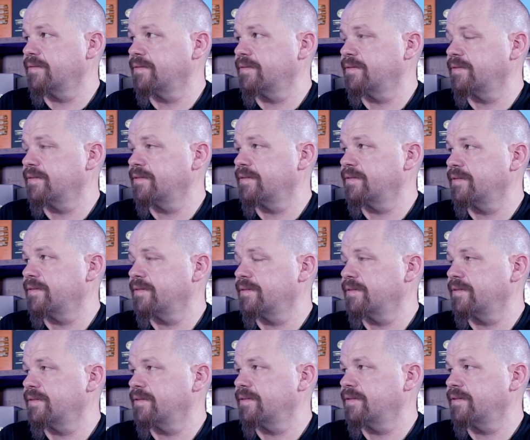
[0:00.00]

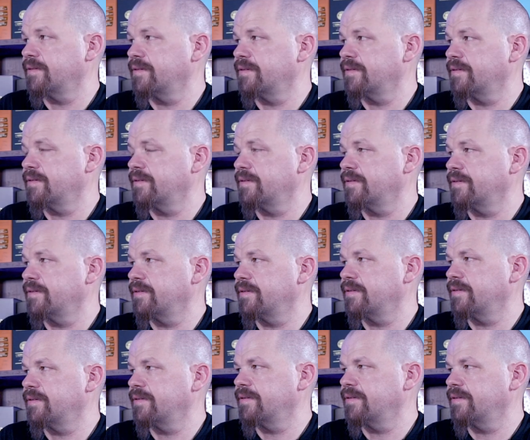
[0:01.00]

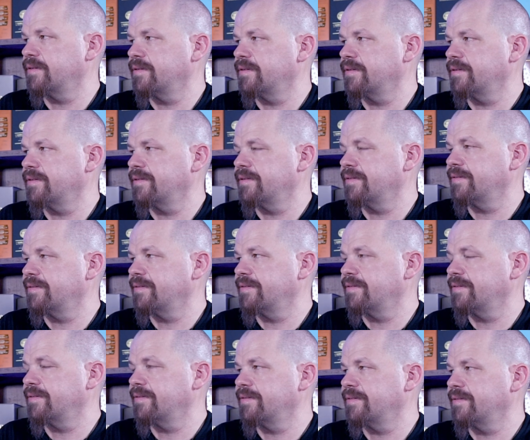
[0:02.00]

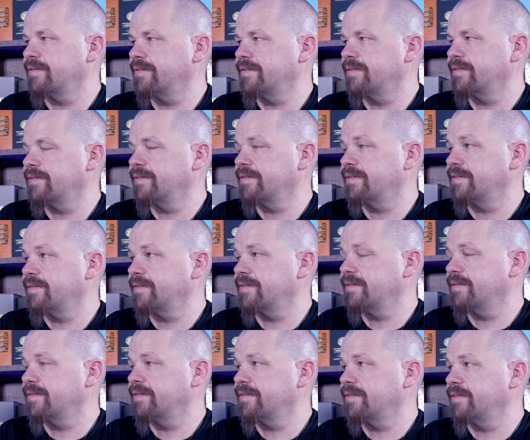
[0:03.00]

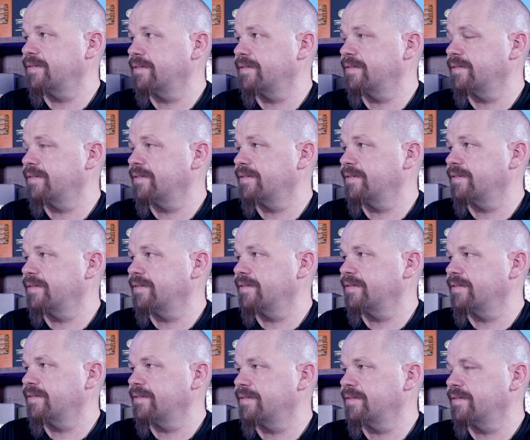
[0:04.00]

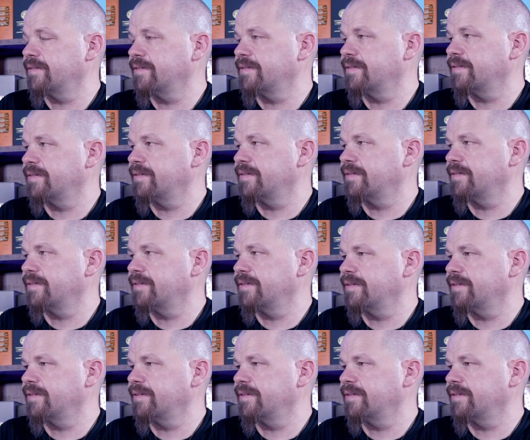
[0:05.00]
This person isn't speaking.